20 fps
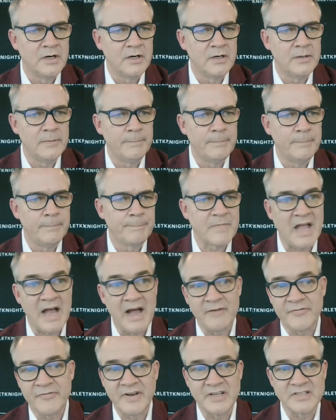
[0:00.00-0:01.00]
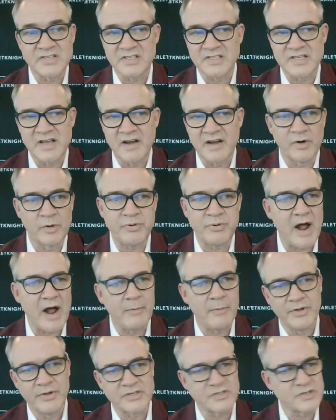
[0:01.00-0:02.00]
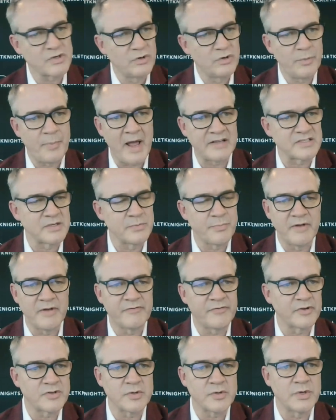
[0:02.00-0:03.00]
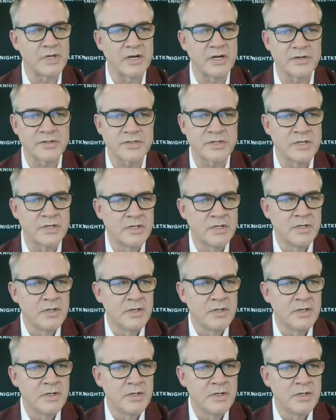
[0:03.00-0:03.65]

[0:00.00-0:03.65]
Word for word: Um, confidence is never a problem with this group. Hasn't been for two years.